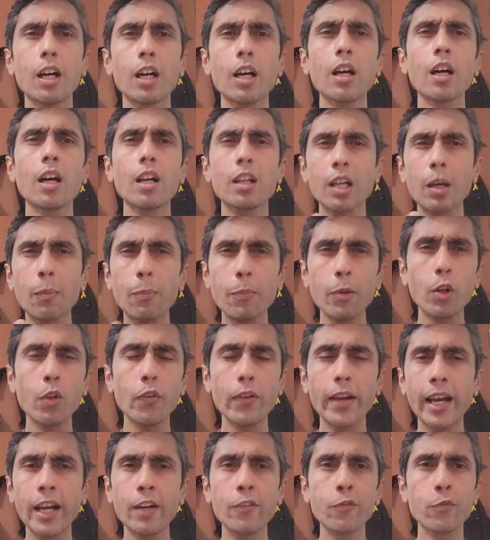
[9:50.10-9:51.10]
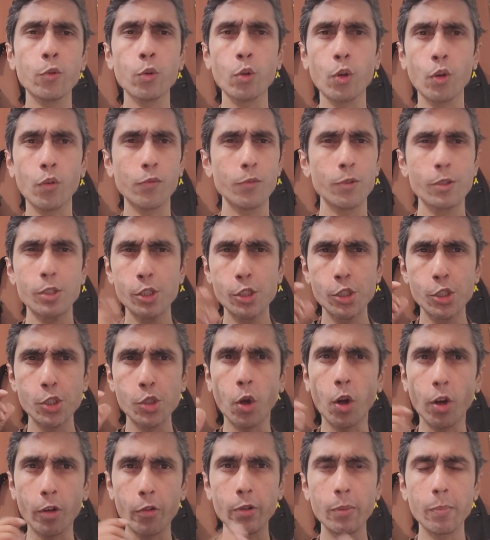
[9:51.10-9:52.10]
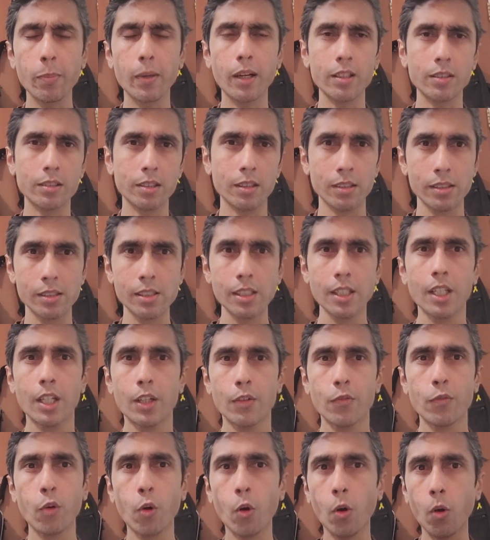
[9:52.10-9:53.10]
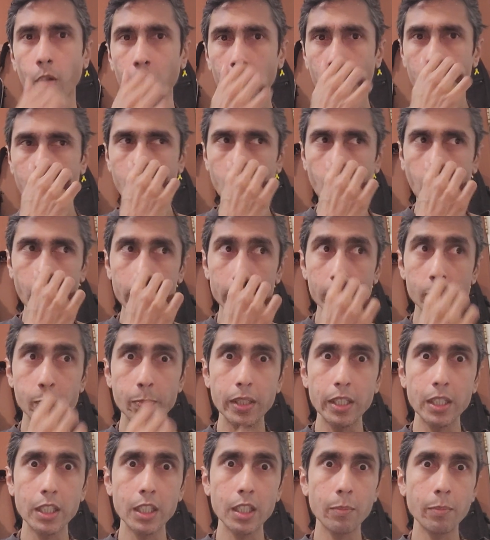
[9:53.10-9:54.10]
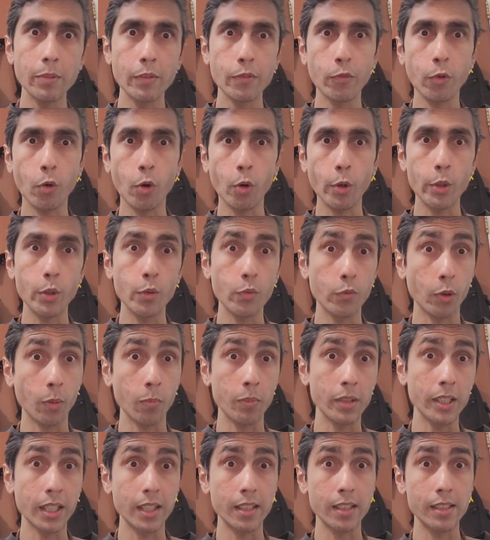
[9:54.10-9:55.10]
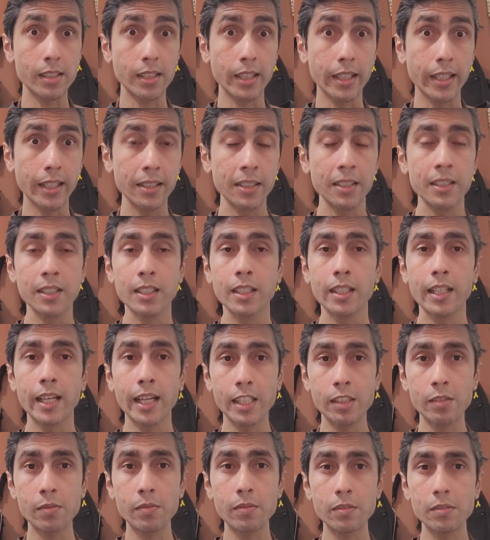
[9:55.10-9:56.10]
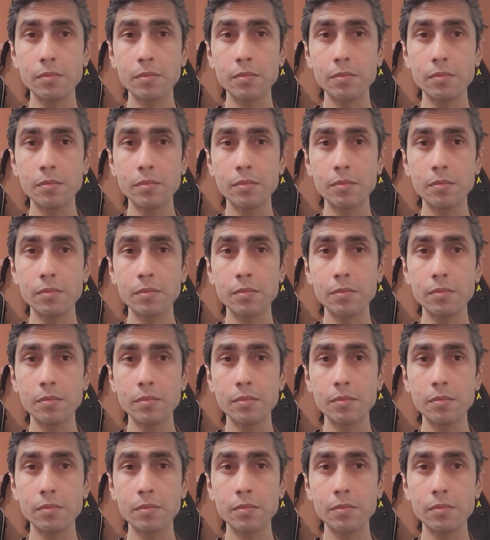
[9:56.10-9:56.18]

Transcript: a couple of handful of short rebuttals for what the speaker before you from the other side has,